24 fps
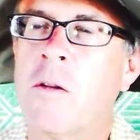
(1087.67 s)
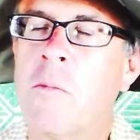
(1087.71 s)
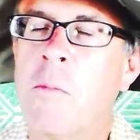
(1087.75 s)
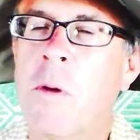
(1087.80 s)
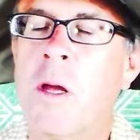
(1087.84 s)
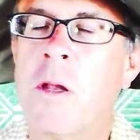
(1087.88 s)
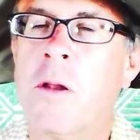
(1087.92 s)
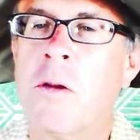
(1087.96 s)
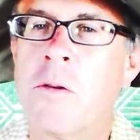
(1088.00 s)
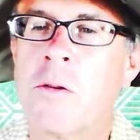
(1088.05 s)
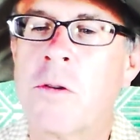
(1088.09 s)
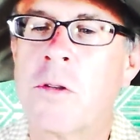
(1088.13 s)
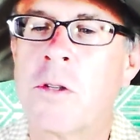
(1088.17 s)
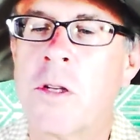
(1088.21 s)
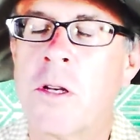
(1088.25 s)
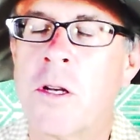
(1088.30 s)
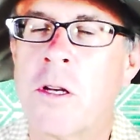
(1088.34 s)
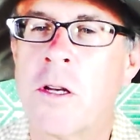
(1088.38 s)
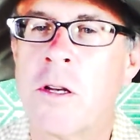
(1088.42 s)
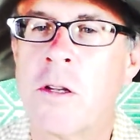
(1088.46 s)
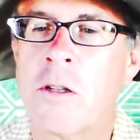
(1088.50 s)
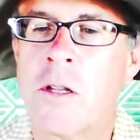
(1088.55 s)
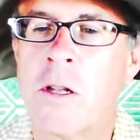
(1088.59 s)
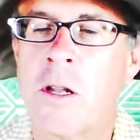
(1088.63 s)
tomatoes
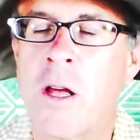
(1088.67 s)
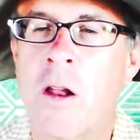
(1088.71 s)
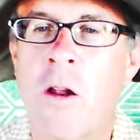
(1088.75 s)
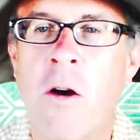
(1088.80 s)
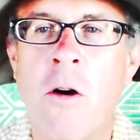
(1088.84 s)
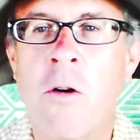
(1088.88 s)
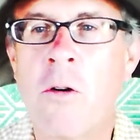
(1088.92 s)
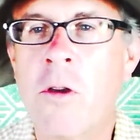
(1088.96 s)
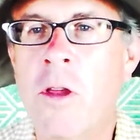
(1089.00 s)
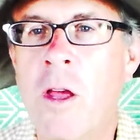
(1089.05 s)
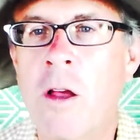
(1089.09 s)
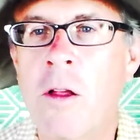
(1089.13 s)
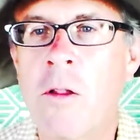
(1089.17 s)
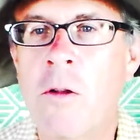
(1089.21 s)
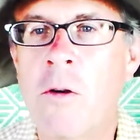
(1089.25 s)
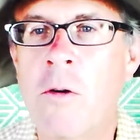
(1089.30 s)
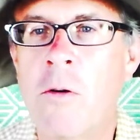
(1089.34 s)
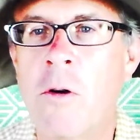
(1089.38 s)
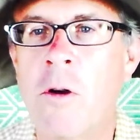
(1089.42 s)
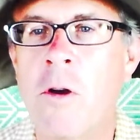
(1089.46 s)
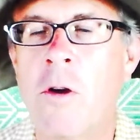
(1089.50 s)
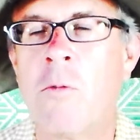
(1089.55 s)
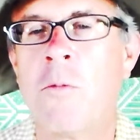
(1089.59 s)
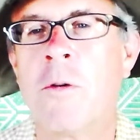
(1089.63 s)
uh, tonight, all
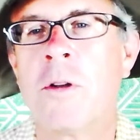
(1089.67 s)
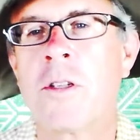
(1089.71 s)
yellow